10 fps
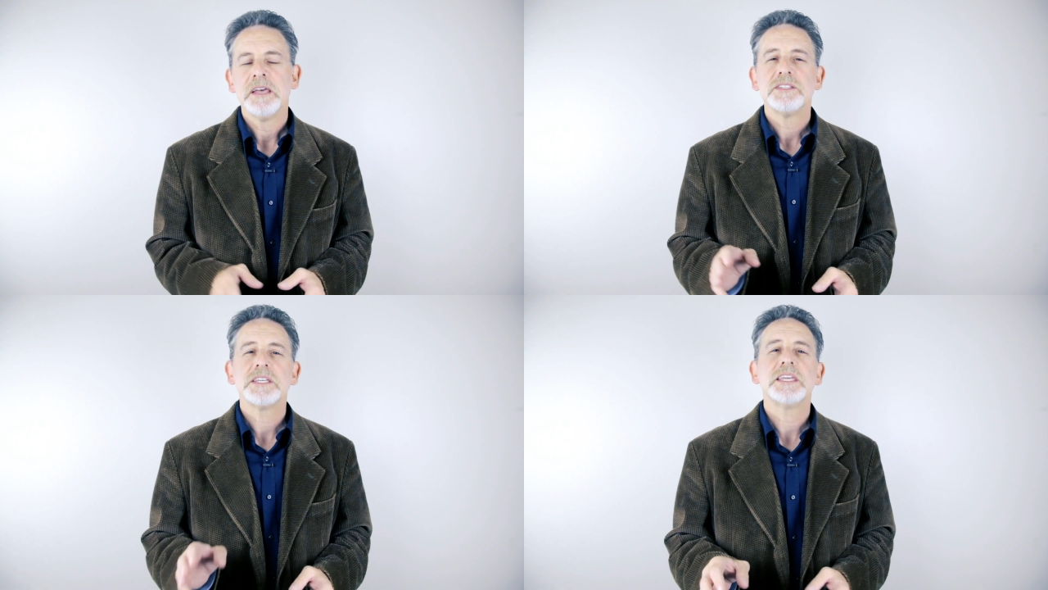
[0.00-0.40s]

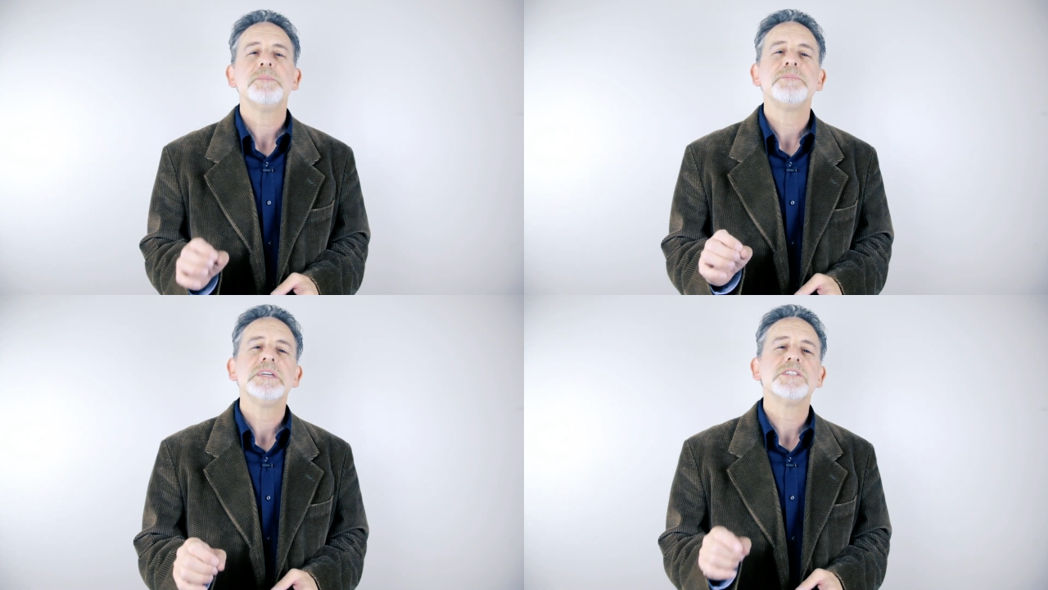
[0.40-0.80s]
To
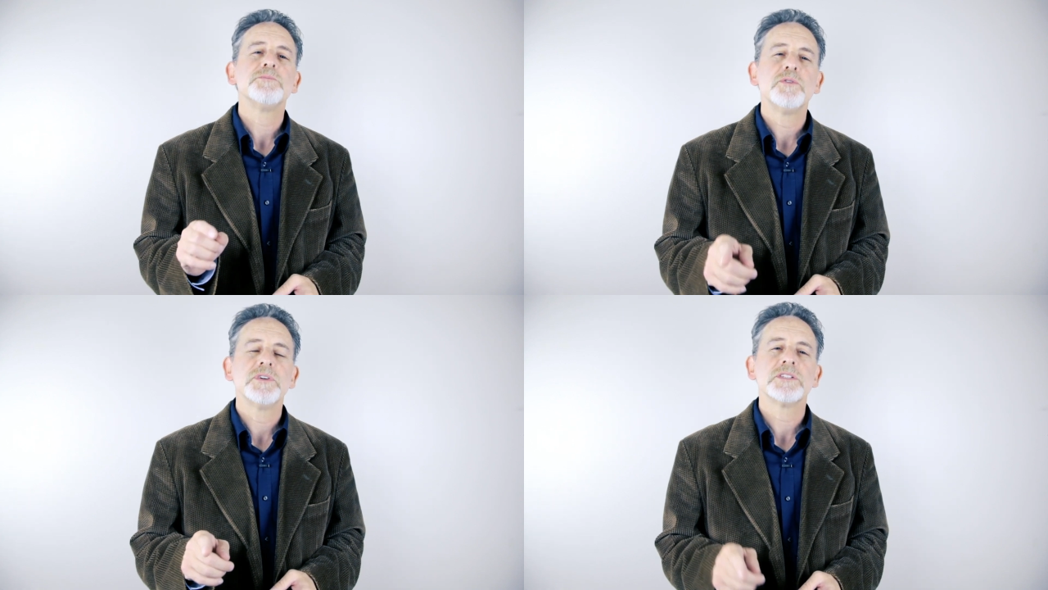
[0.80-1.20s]
keep these
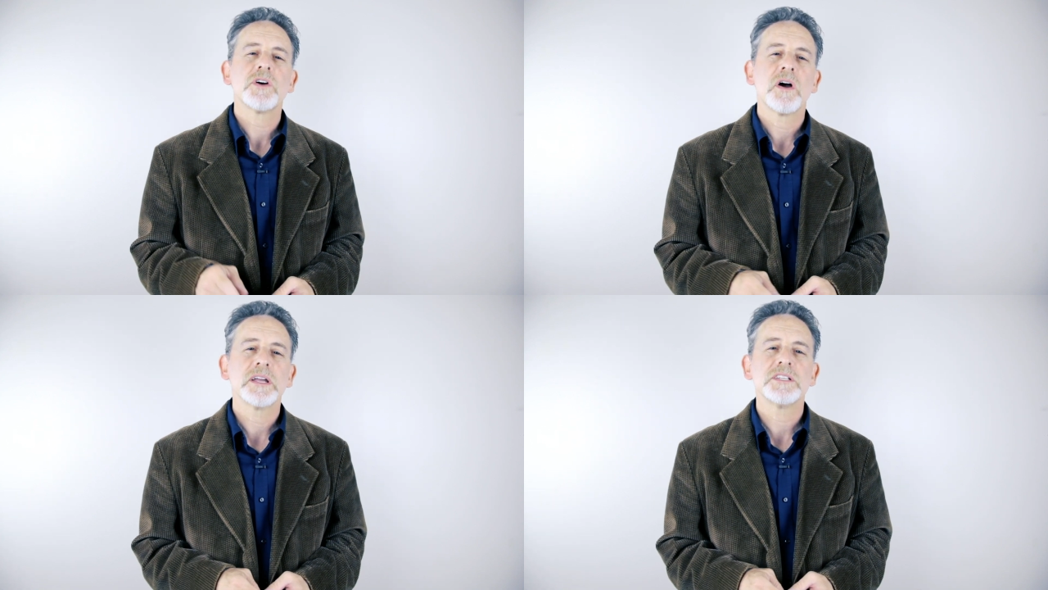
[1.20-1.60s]
moving
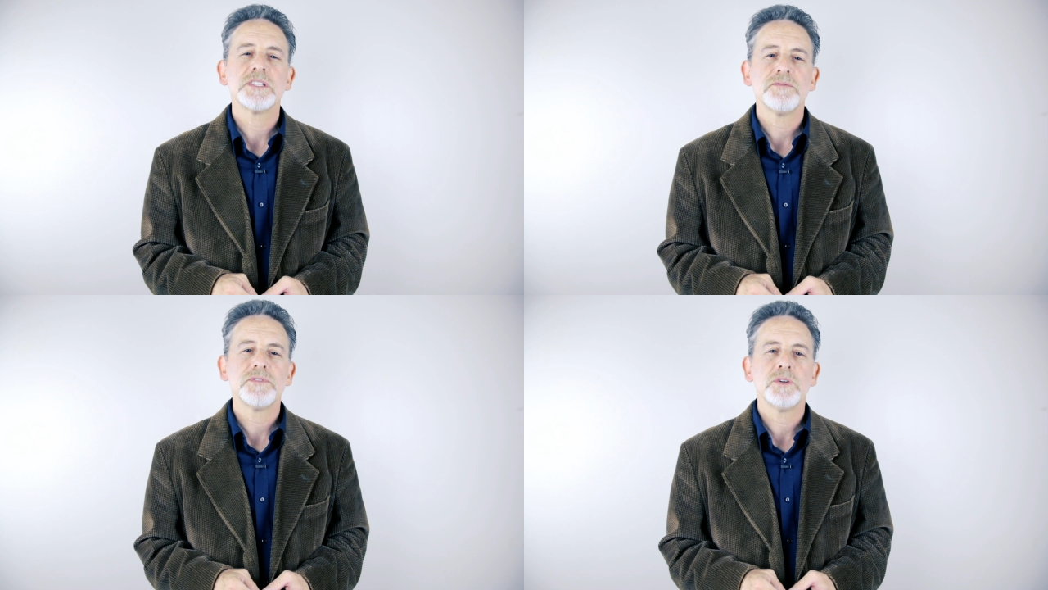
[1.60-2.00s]
targets
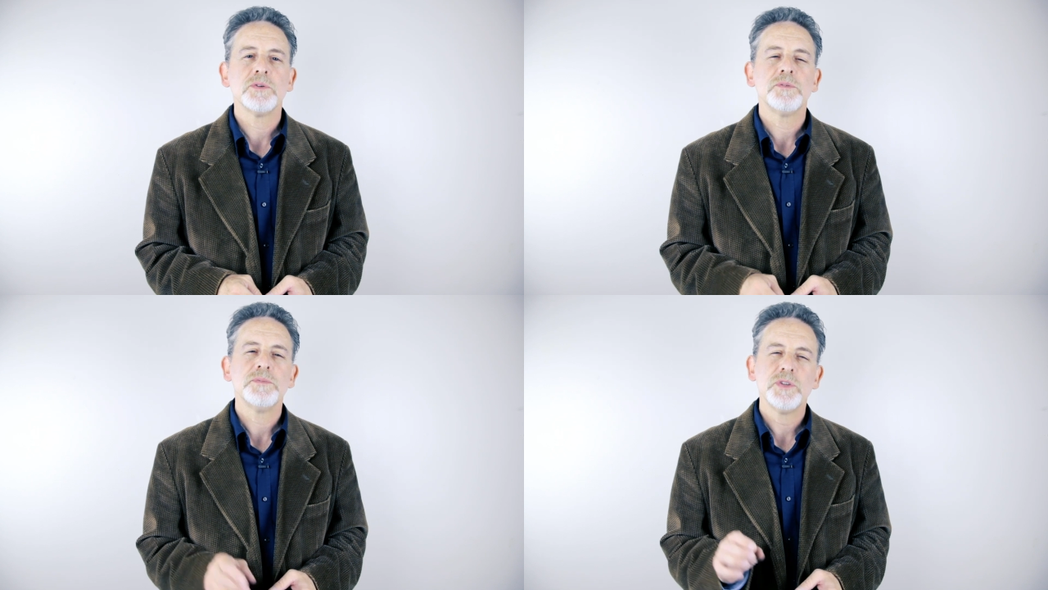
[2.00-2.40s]
in
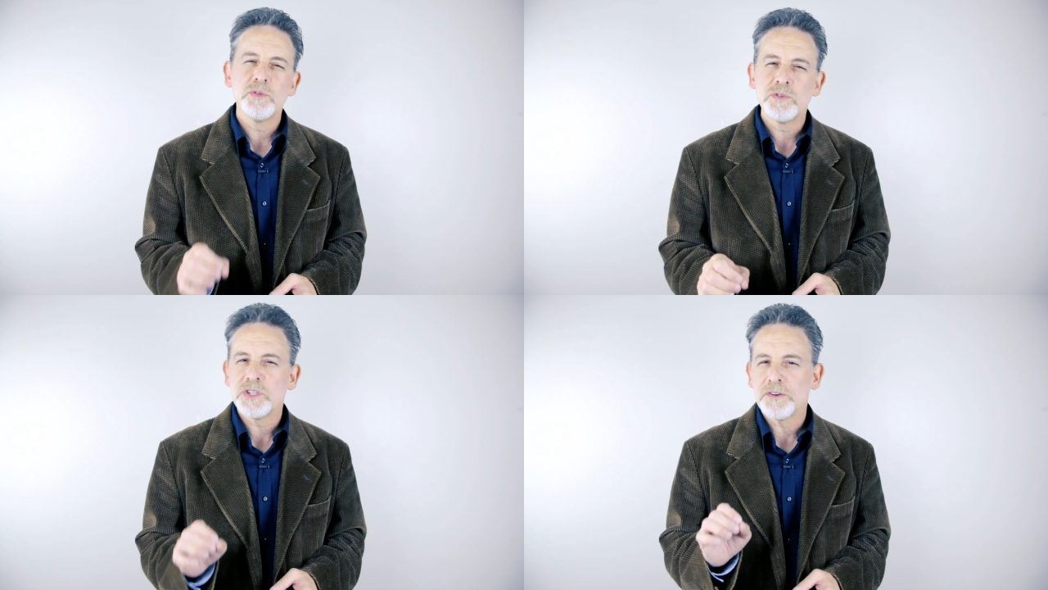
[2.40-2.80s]
view,
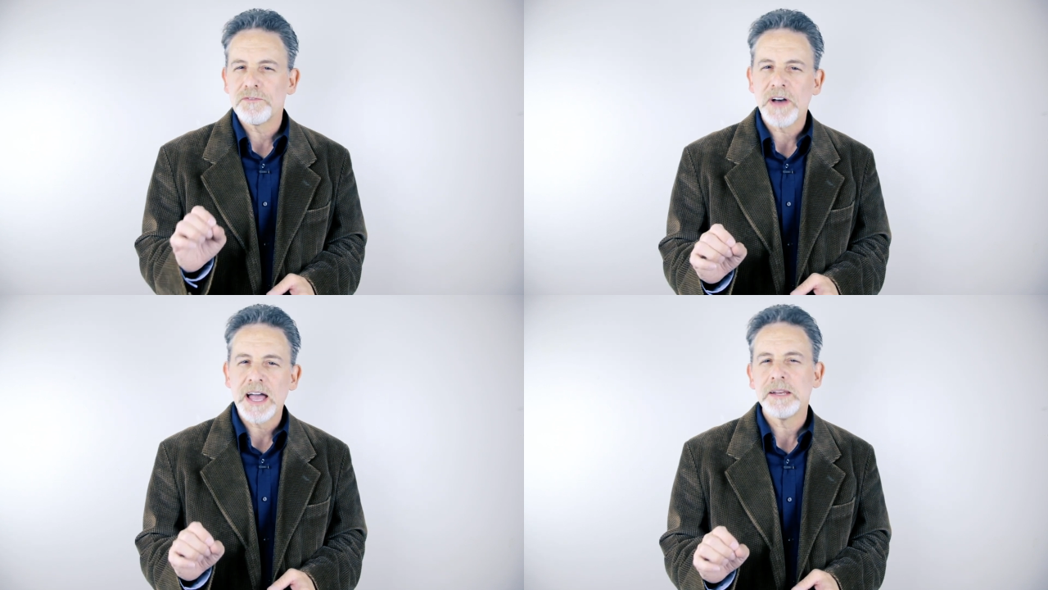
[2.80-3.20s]
use your
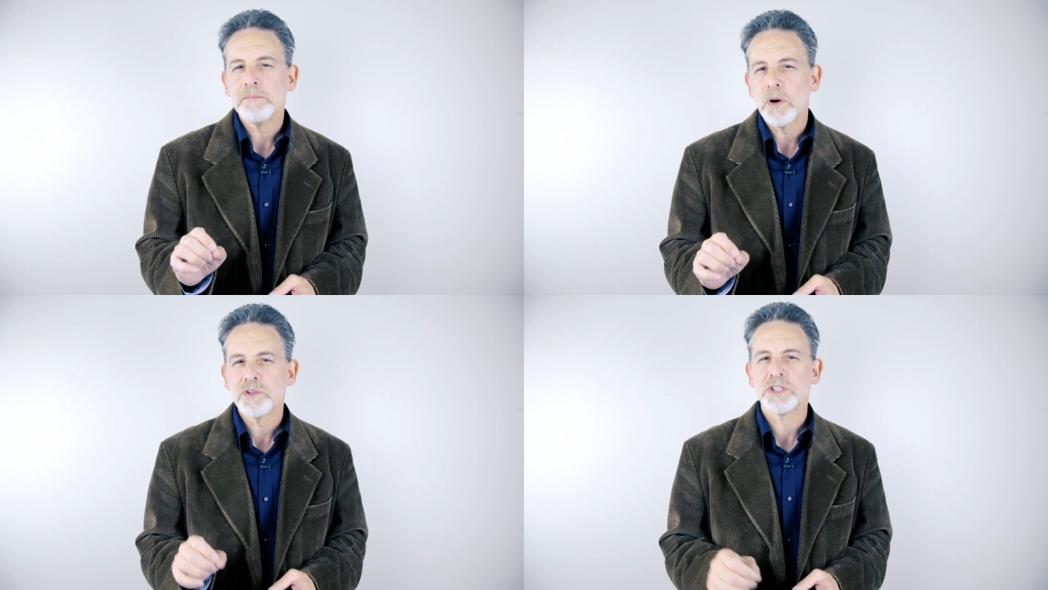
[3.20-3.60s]
fine
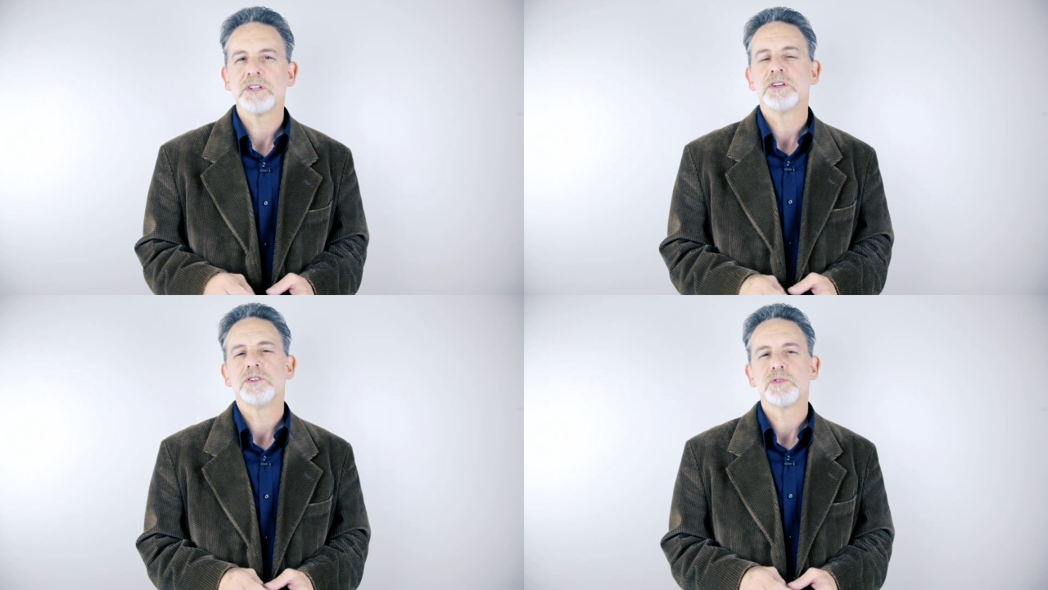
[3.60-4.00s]
motion
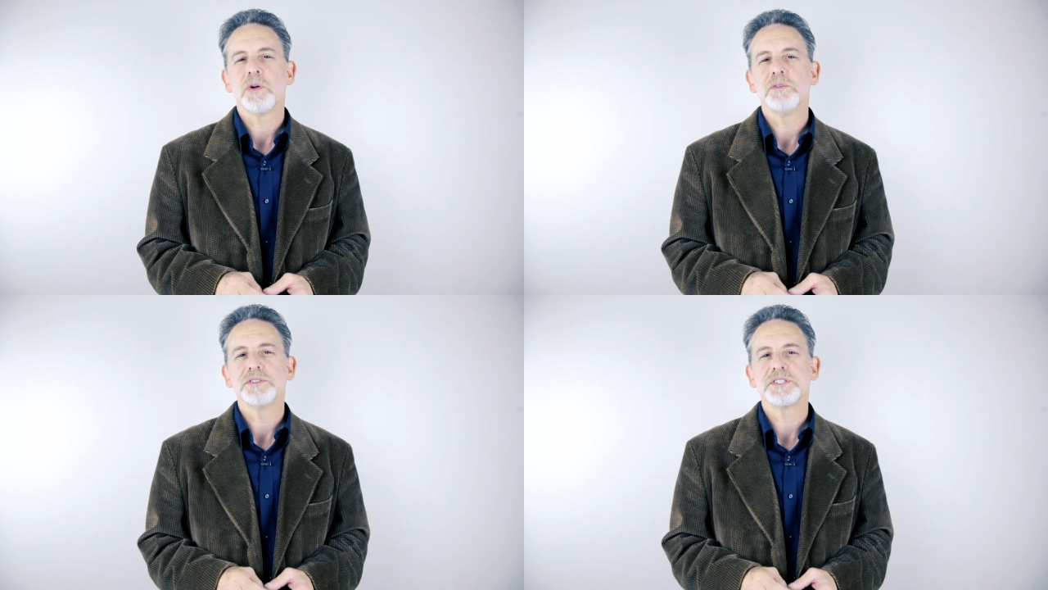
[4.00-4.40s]

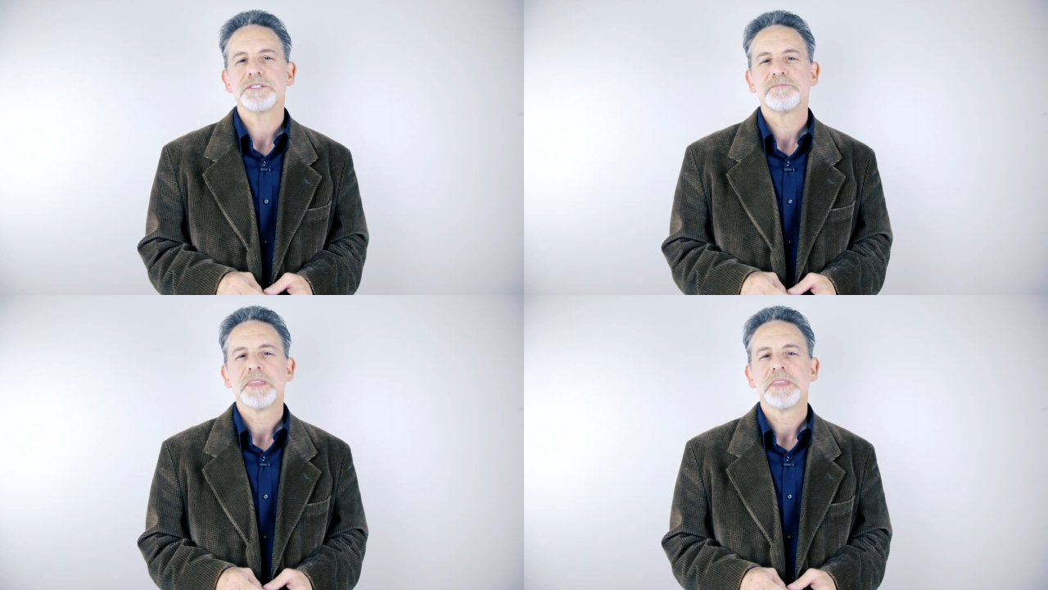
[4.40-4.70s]
controls.